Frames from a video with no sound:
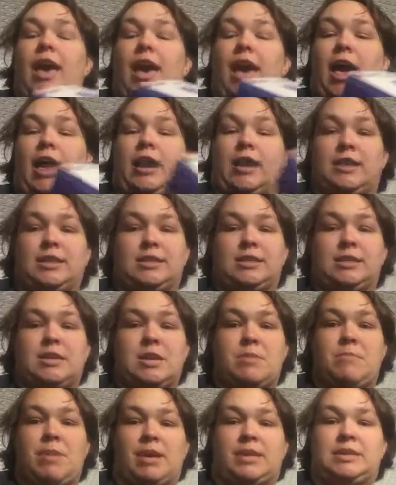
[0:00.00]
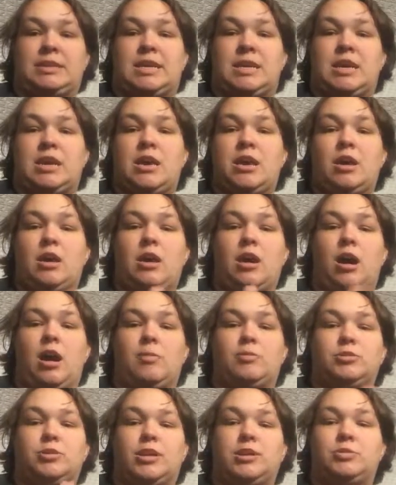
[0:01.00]
and it doesn't get messy.
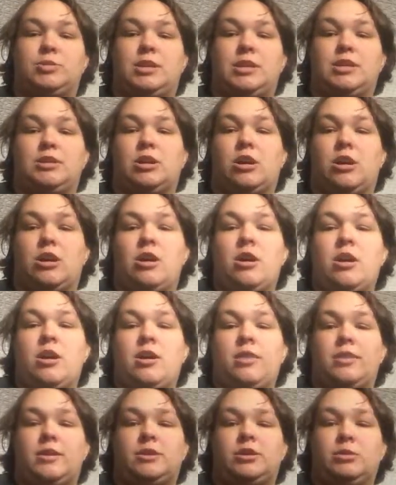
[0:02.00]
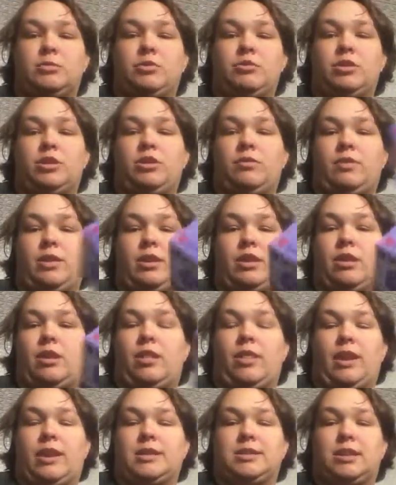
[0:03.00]
So that's what these are. These are going to be really convenient,
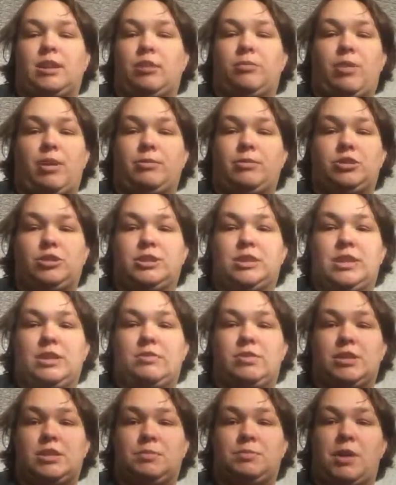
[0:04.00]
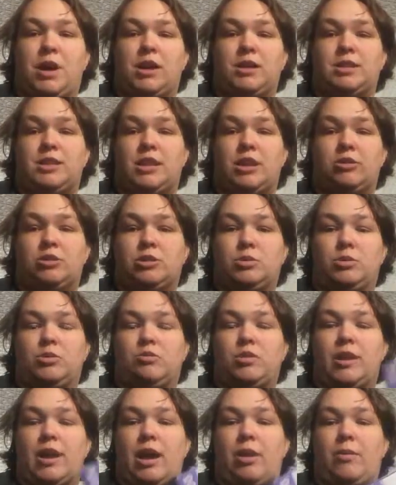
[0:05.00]
and like I said, I'll probably just leave this box in there till we
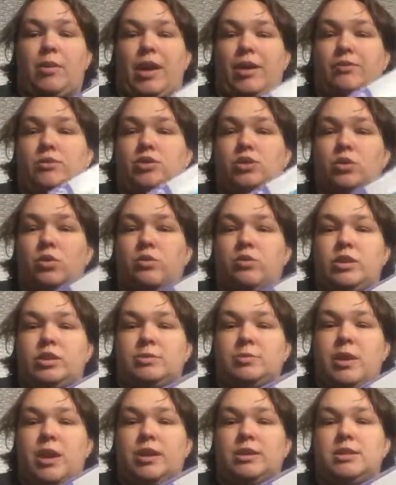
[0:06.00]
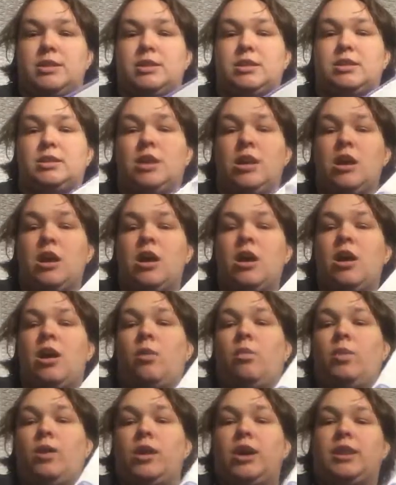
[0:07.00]
run out. We have 2 of these boxes.
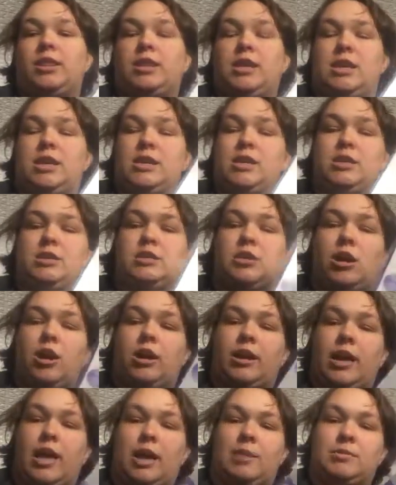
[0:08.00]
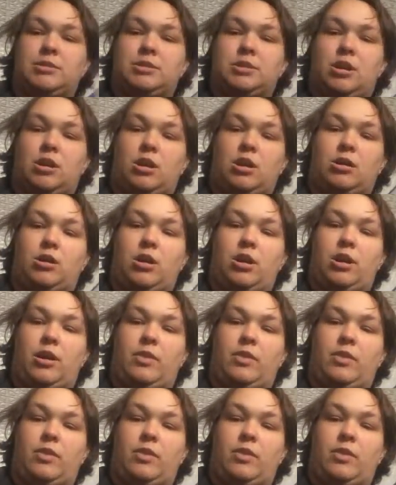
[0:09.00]
We got these on Amazon